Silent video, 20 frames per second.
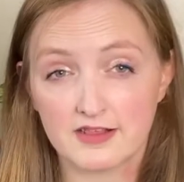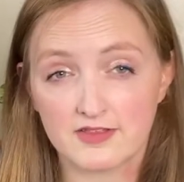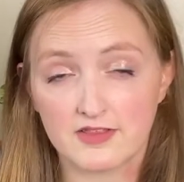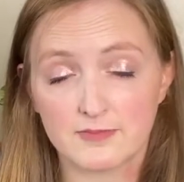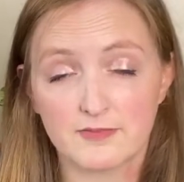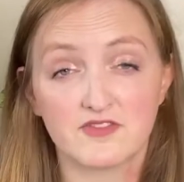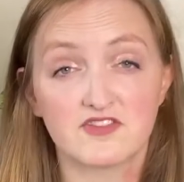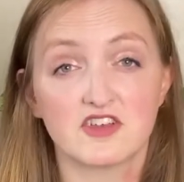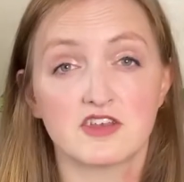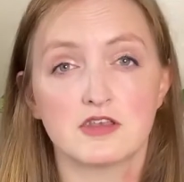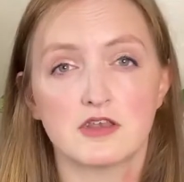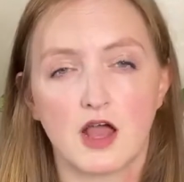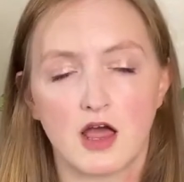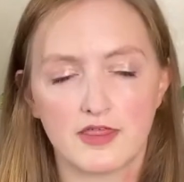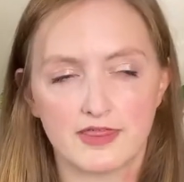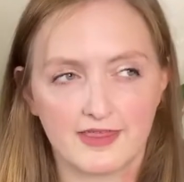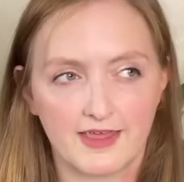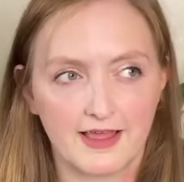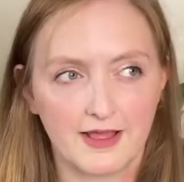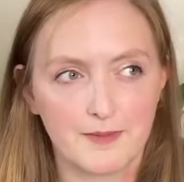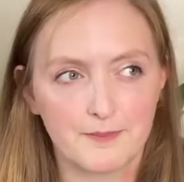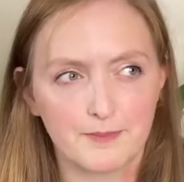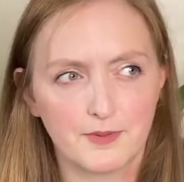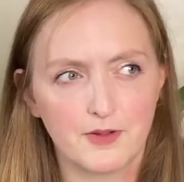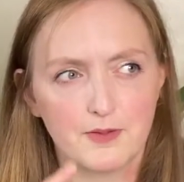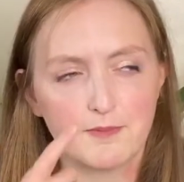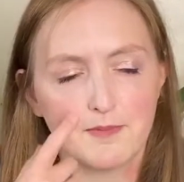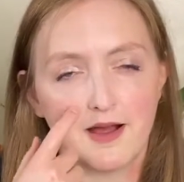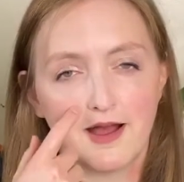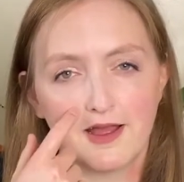of them have done nothing,
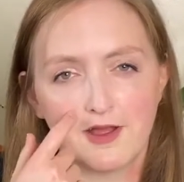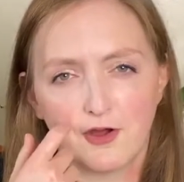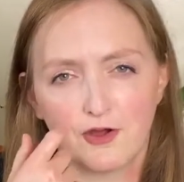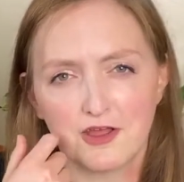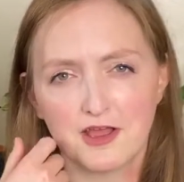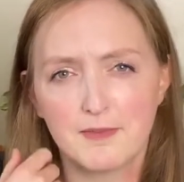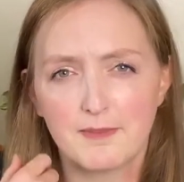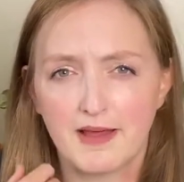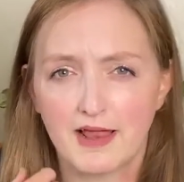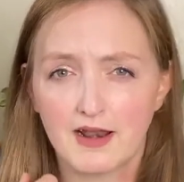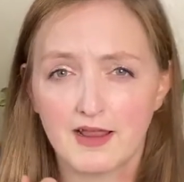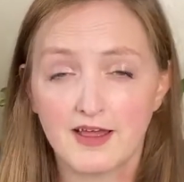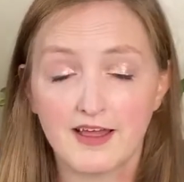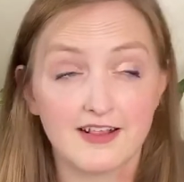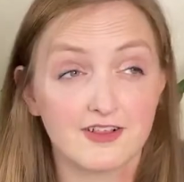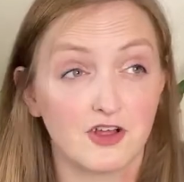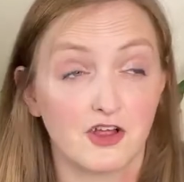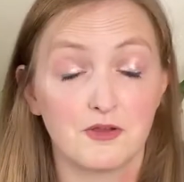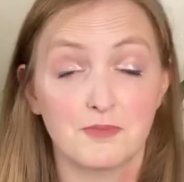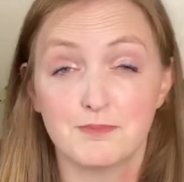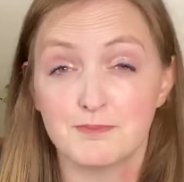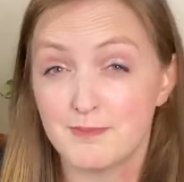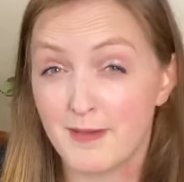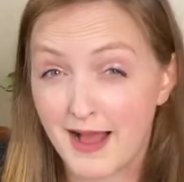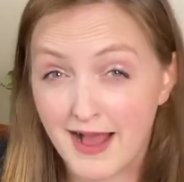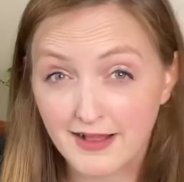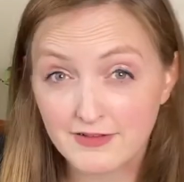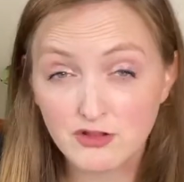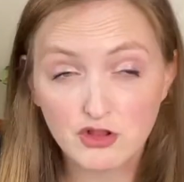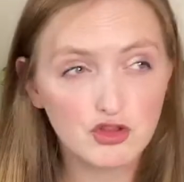but my Hoya Bella has gone
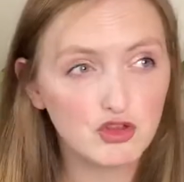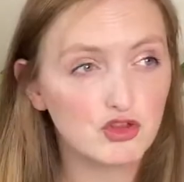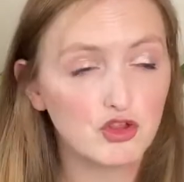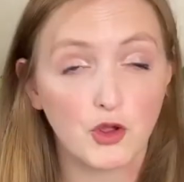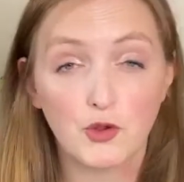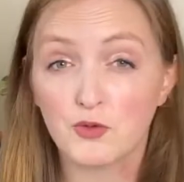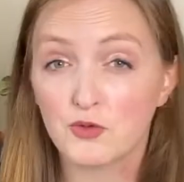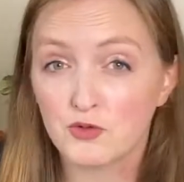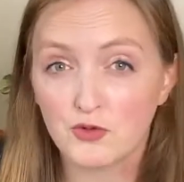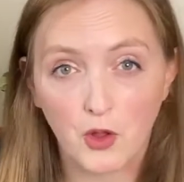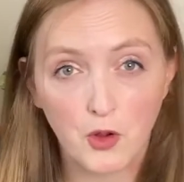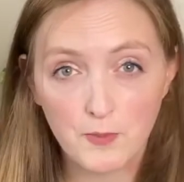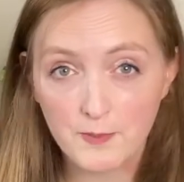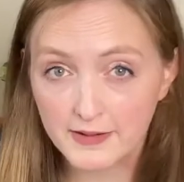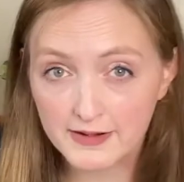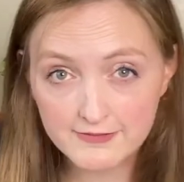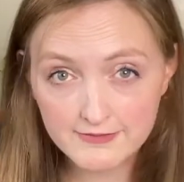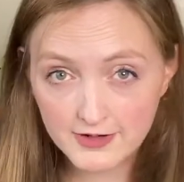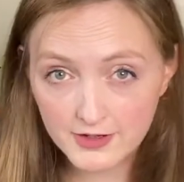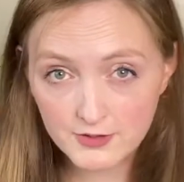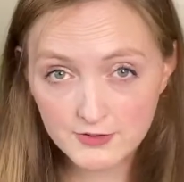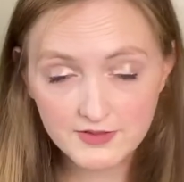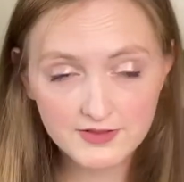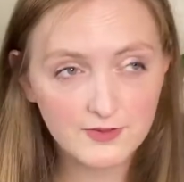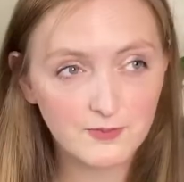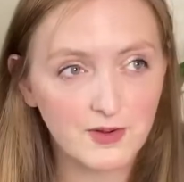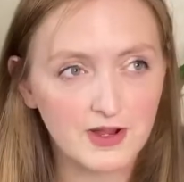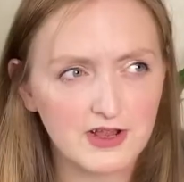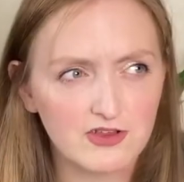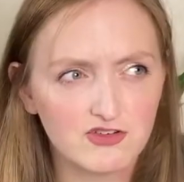mad. So many roots,
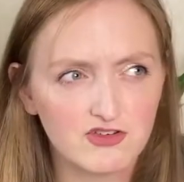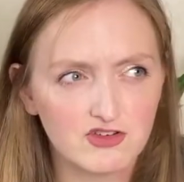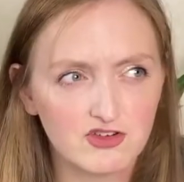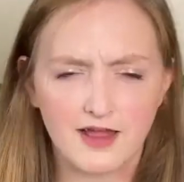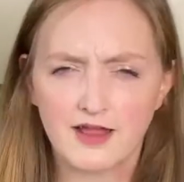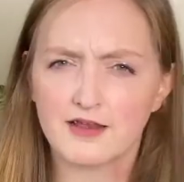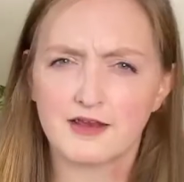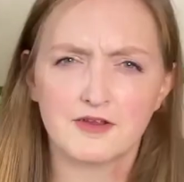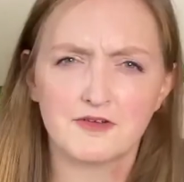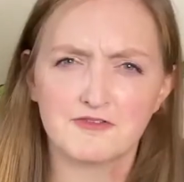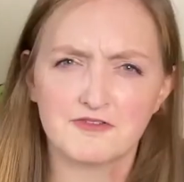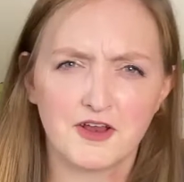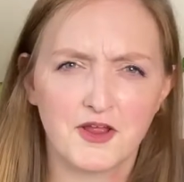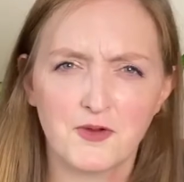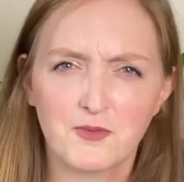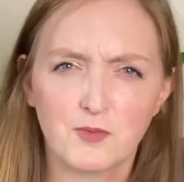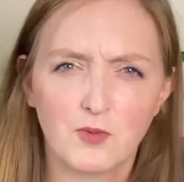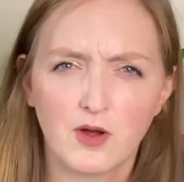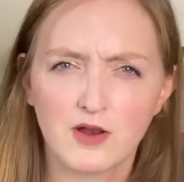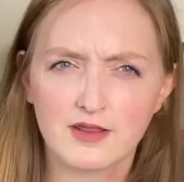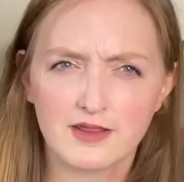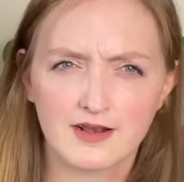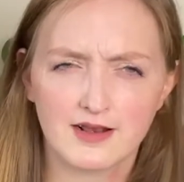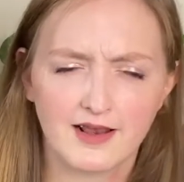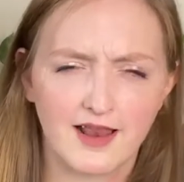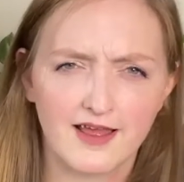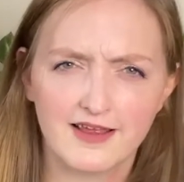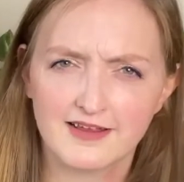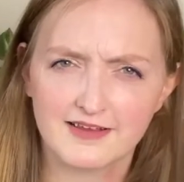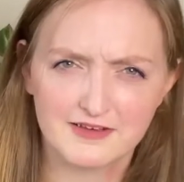which I don't know what it
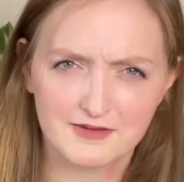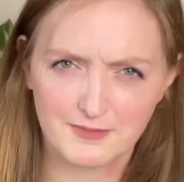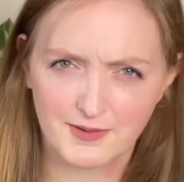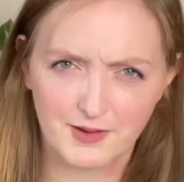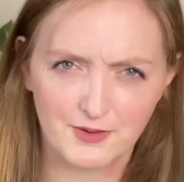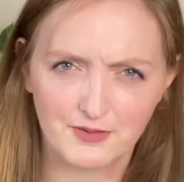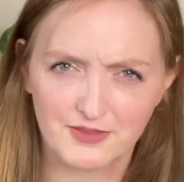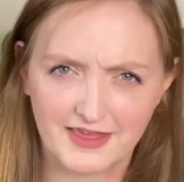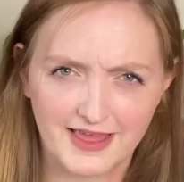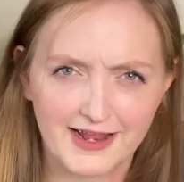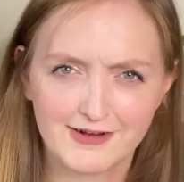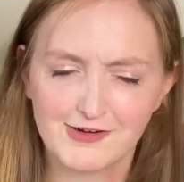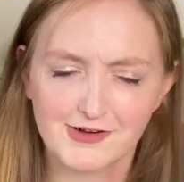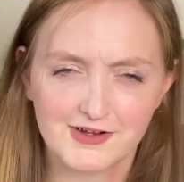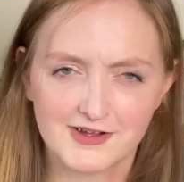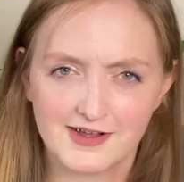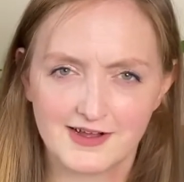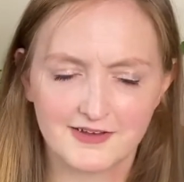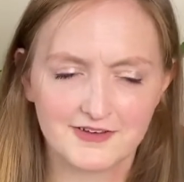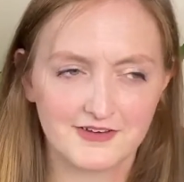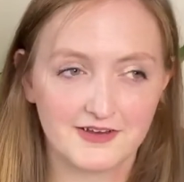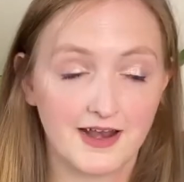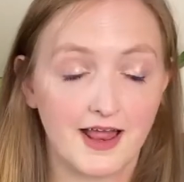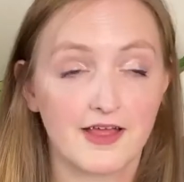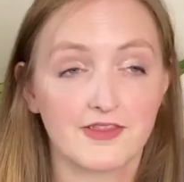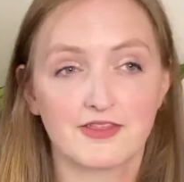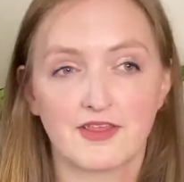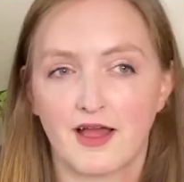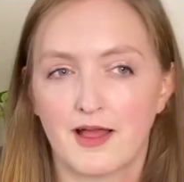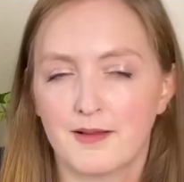liked about the AeroGarden.
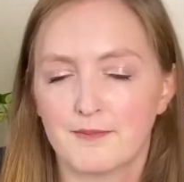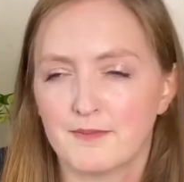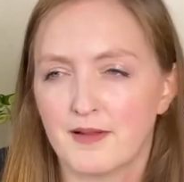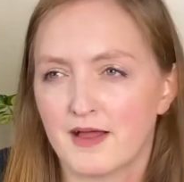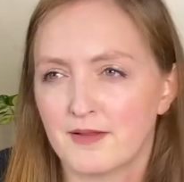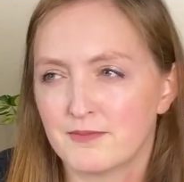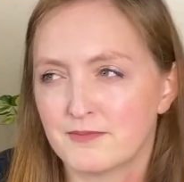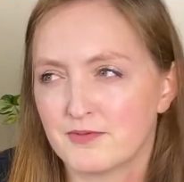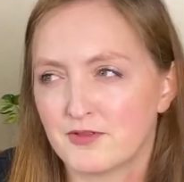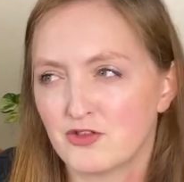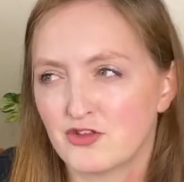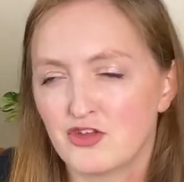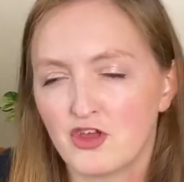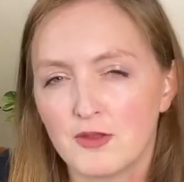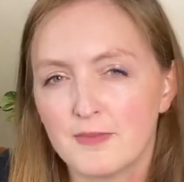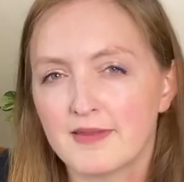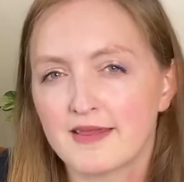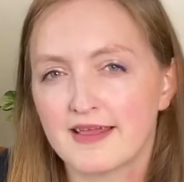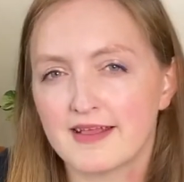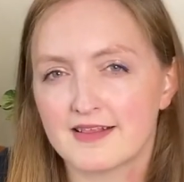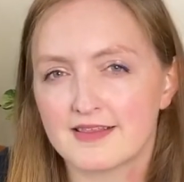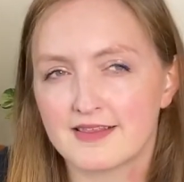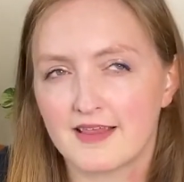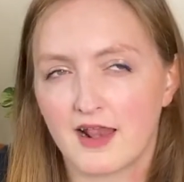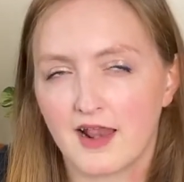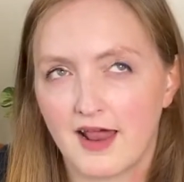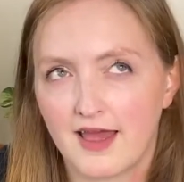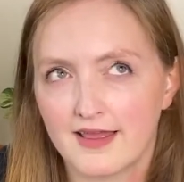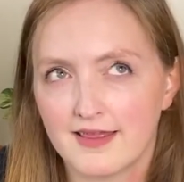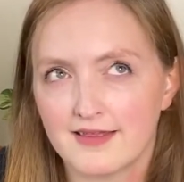I'm assuming it's the
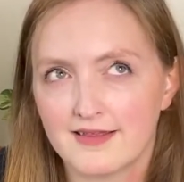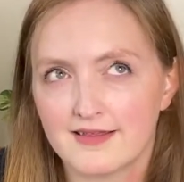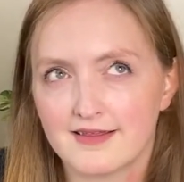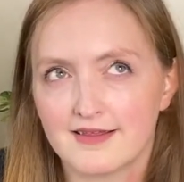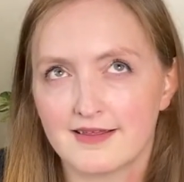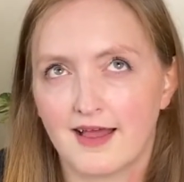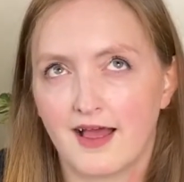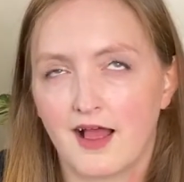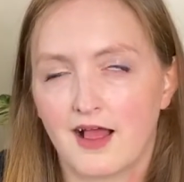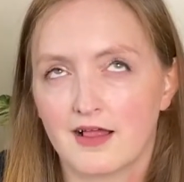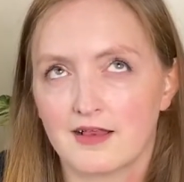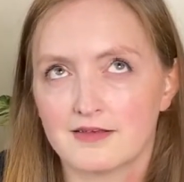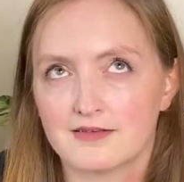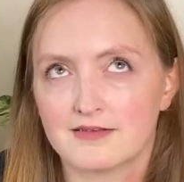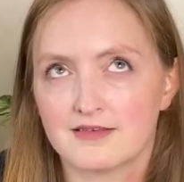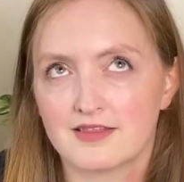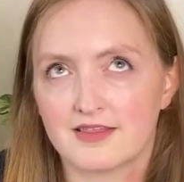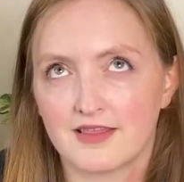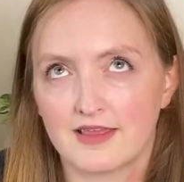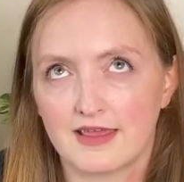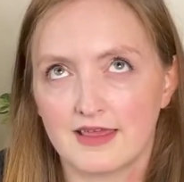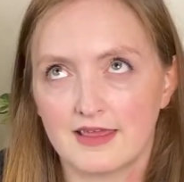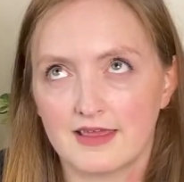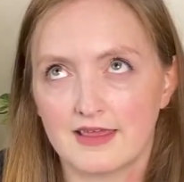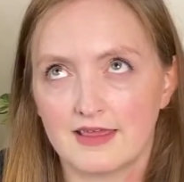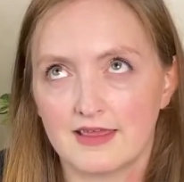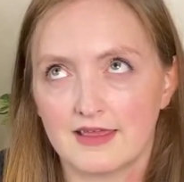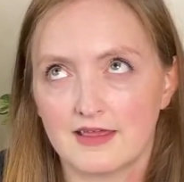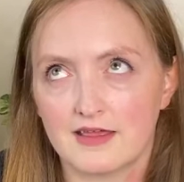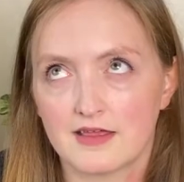light and
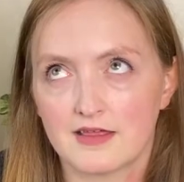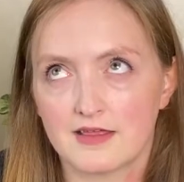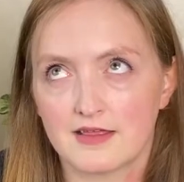the